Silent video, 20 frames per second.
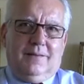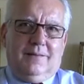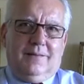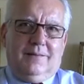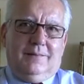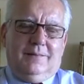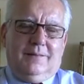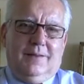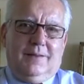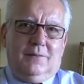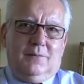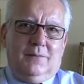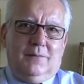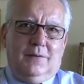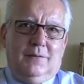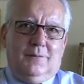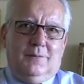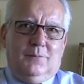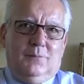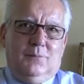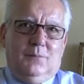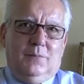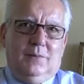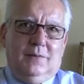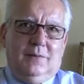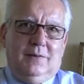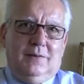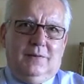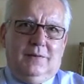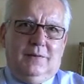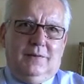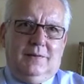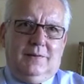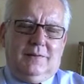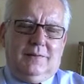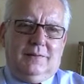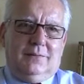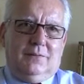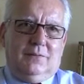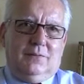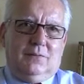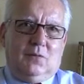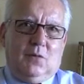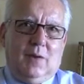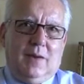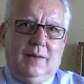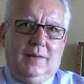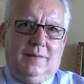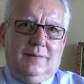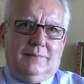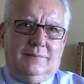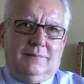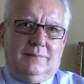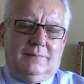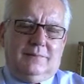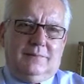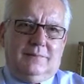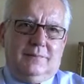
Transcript: And then we tried.